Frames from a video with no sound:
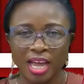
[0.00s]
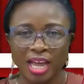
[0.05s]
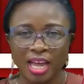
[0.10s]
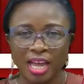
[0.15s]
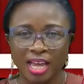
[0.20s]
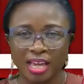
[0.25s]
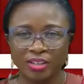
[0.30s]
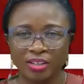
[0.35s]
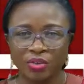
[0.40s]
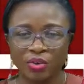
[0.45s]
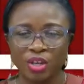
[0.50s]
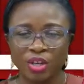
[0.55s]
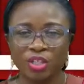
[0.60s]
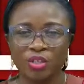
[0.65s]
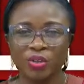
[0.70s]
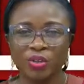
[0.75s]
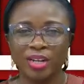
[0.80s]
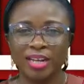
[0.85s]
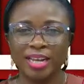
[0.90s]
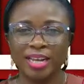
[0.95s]
is going
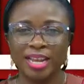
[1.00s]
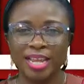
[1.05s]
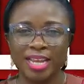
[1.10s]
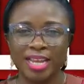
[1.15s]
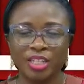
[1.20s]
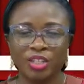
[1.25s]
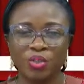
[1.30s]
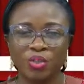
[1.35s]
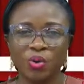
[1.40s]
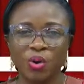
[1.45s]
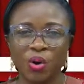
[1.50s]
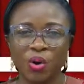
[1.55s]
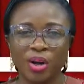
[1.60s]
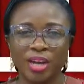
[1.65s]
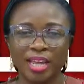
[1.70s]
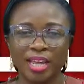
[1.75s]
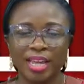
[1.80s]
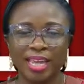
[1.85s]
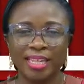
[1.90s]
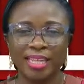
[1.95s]
to lead to
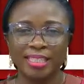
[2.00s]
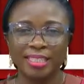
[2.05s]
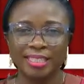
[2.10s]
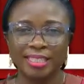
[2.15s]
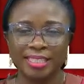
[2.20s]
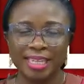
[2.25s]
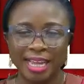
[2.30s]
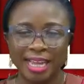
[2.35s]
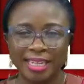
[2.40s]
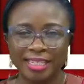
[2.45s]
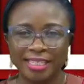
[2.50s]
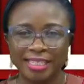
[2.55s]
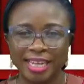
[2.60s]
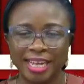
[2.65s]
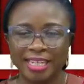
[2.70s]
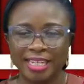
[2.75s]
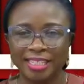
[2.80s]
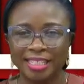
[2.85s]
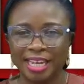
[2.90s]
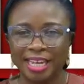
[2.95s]

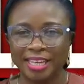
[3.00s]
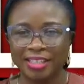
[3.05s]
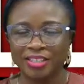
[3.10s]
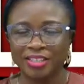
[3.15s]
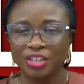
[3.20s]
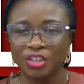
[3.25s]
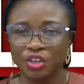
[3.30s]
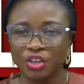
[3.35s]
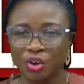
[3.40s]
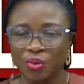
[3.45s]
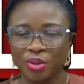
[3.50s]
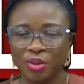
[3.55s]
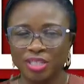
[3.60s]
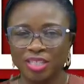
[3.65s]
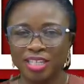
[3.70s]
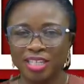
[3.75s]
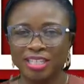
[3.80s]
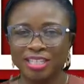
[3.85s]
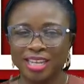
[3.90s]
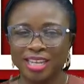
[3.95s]
unintended security